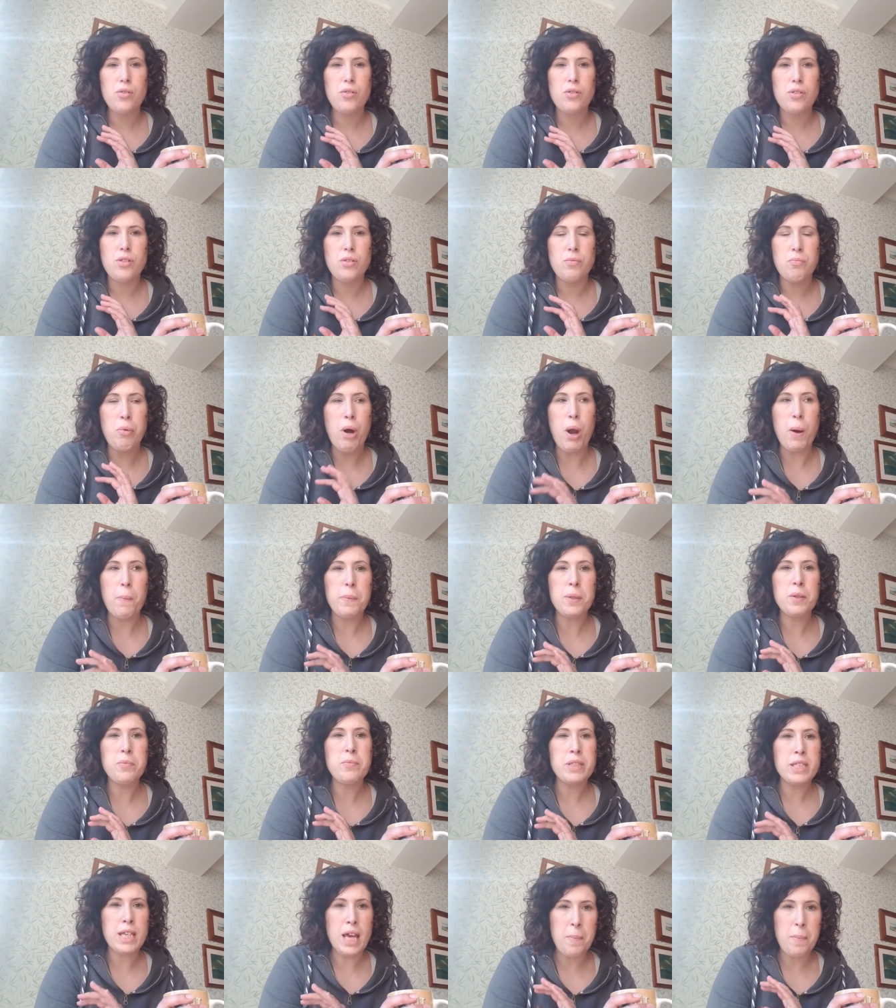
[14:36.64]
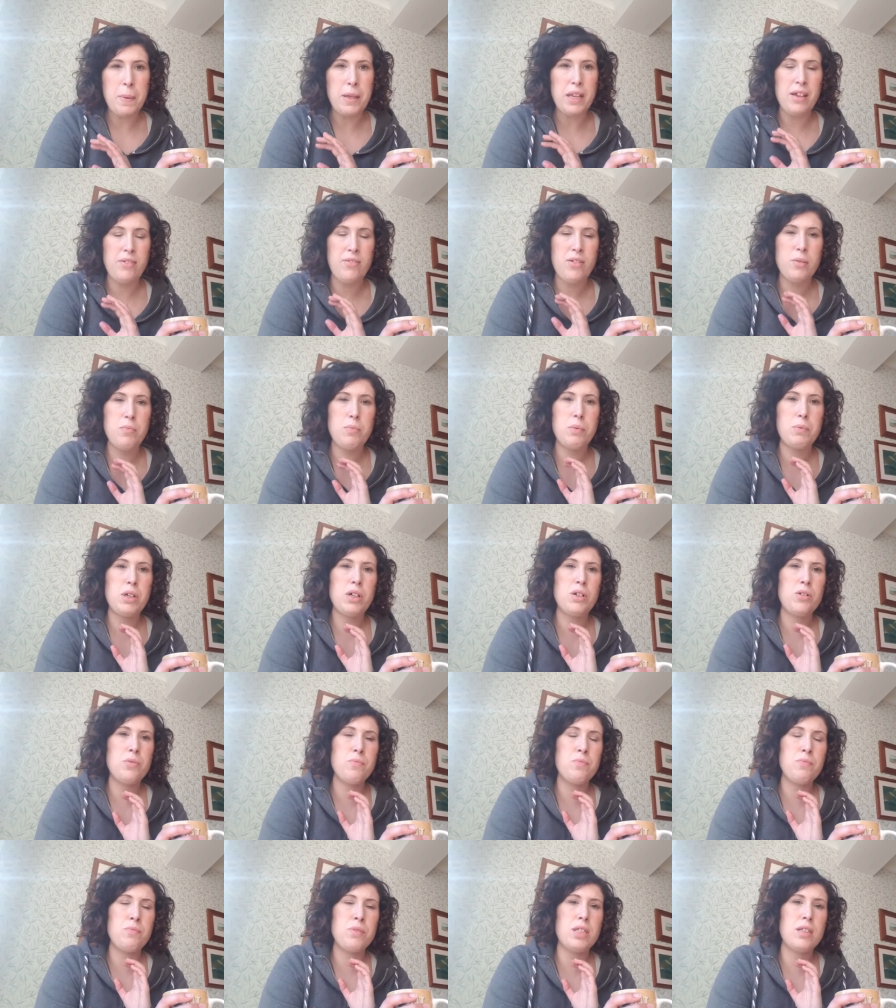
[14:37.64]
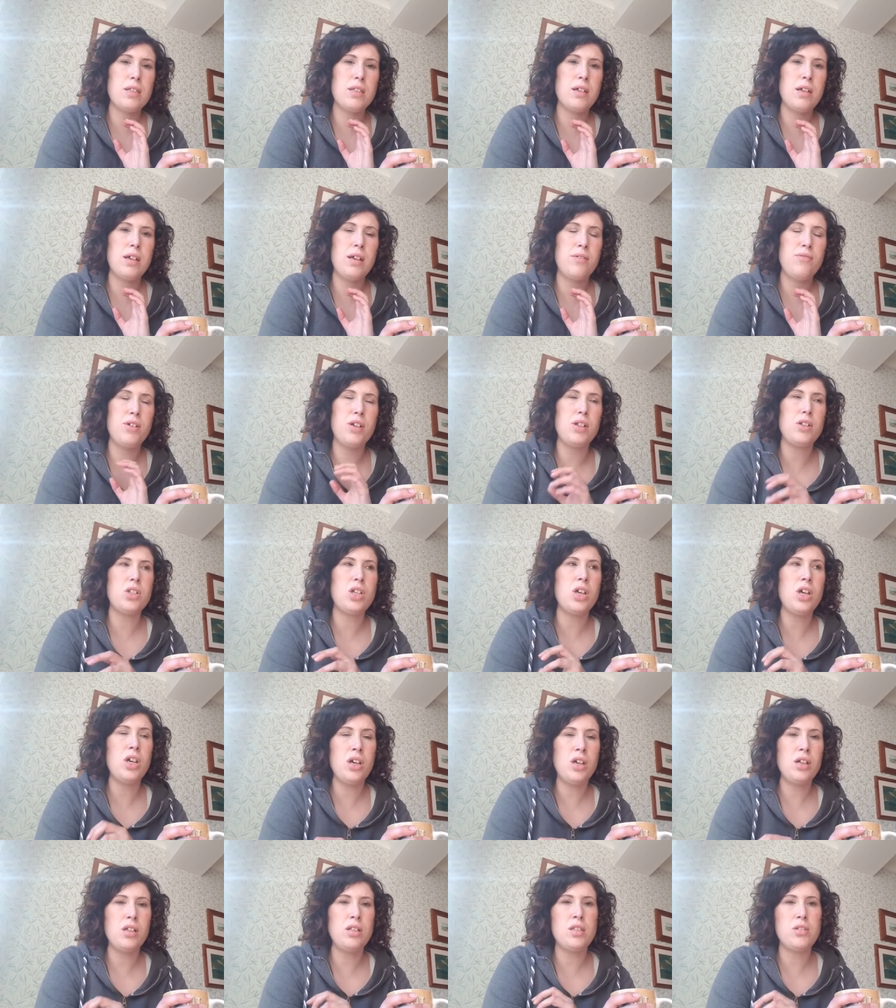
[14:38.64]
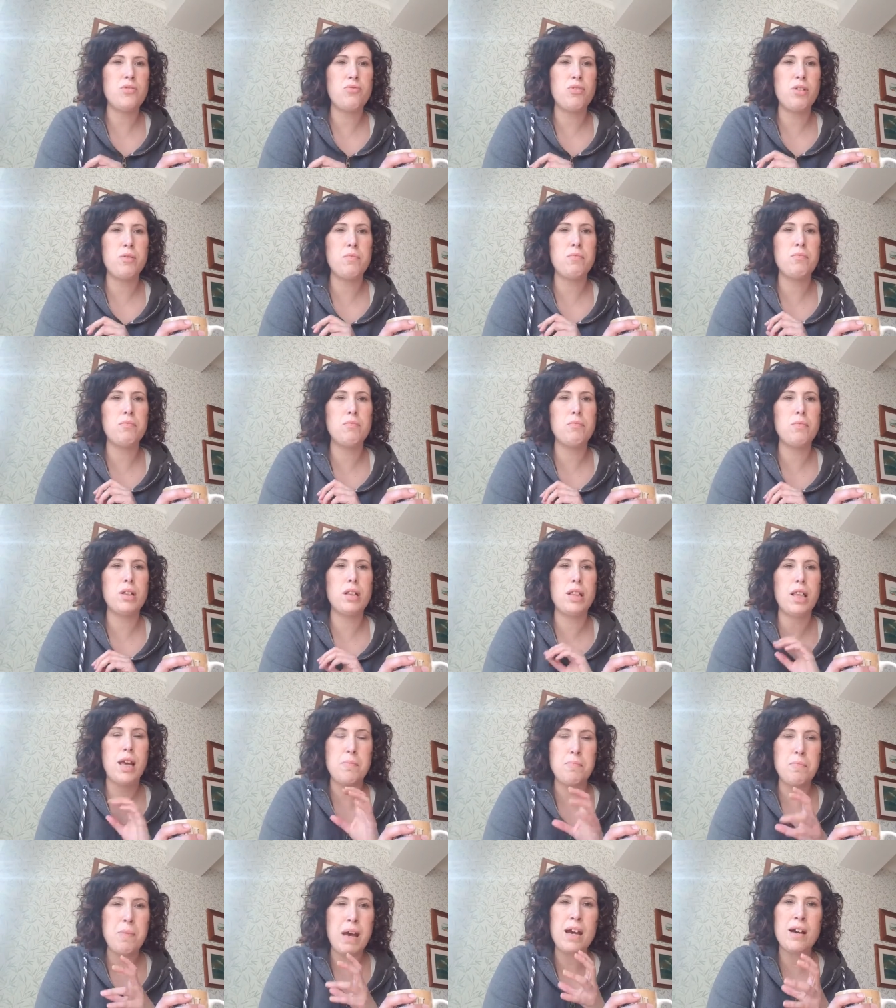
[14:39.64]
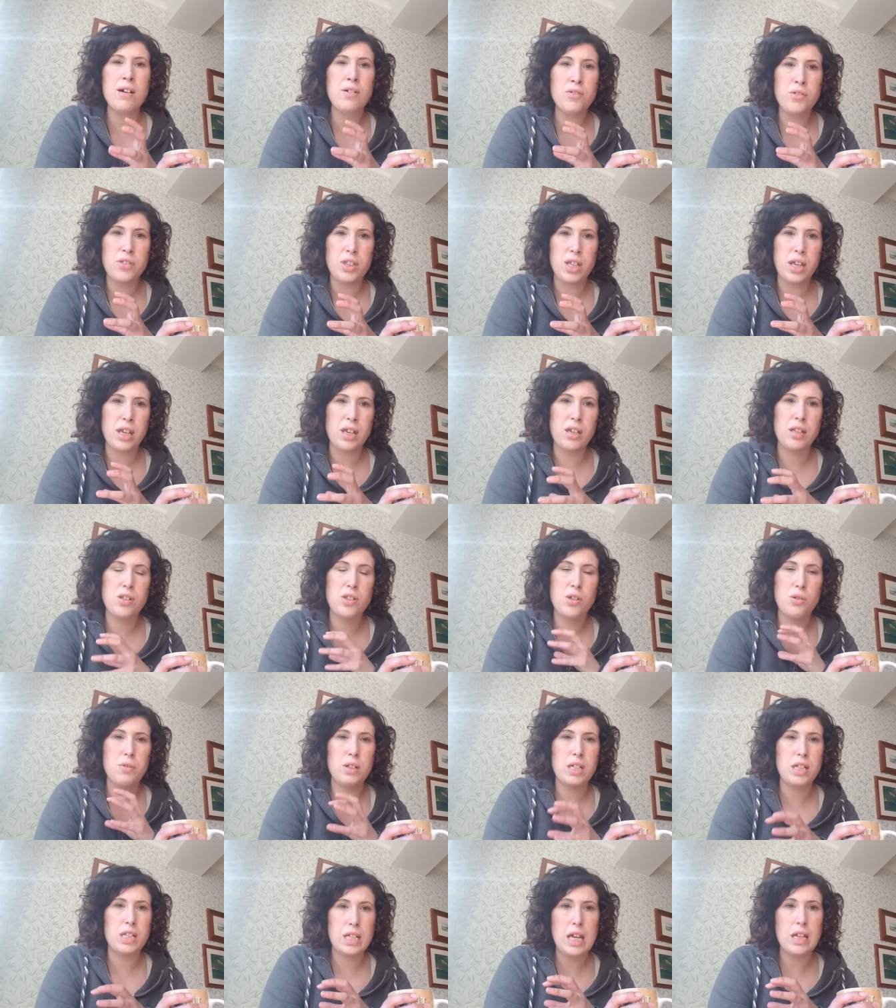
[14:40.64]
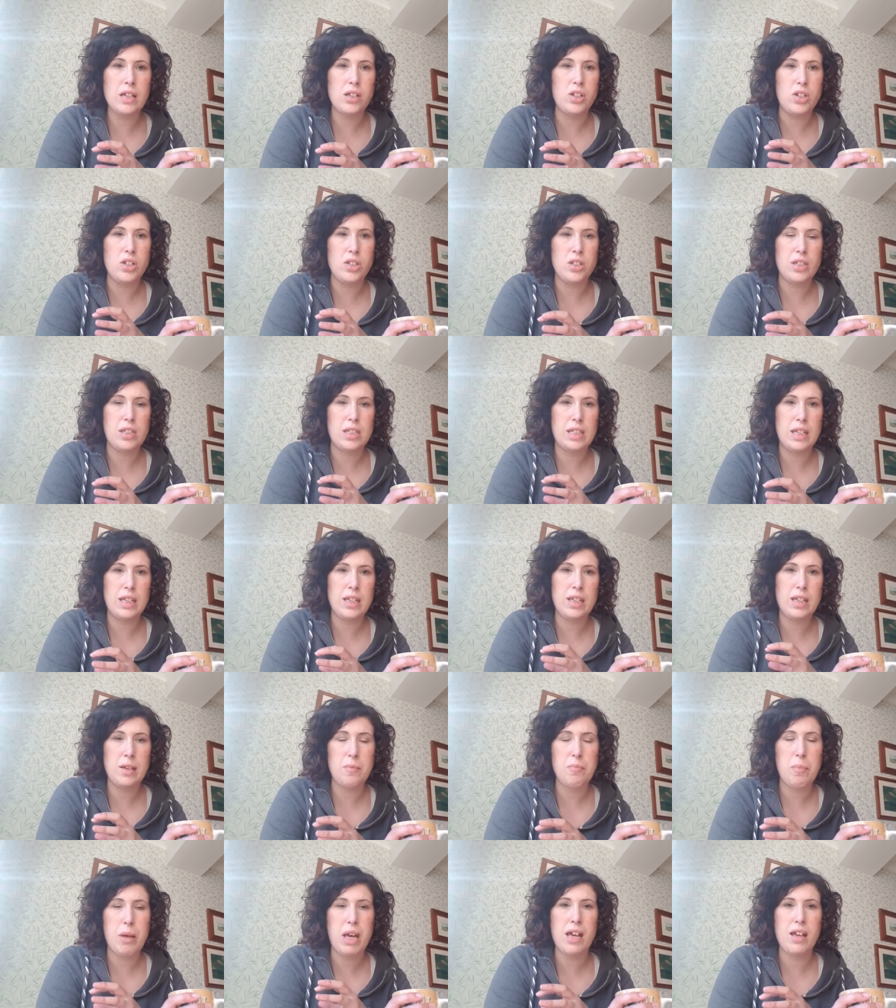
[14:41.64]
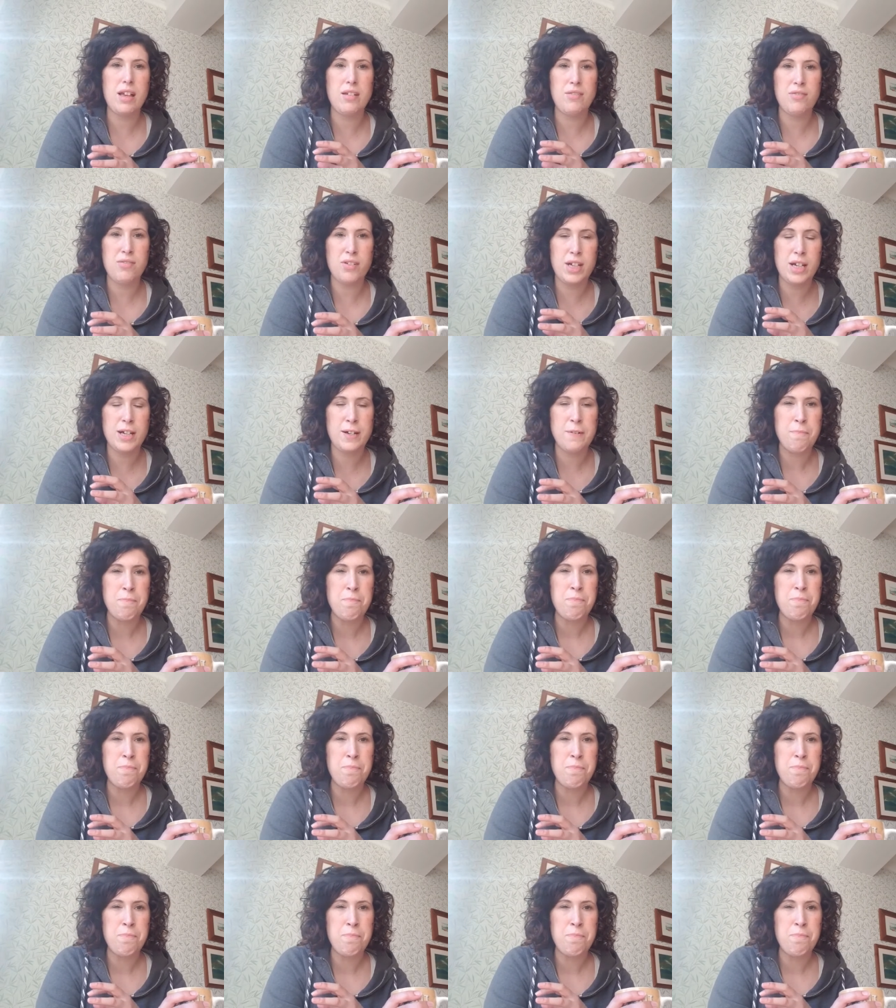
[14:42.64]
Problems happen if it turns from like mouthing to an attention-seeking behaviour.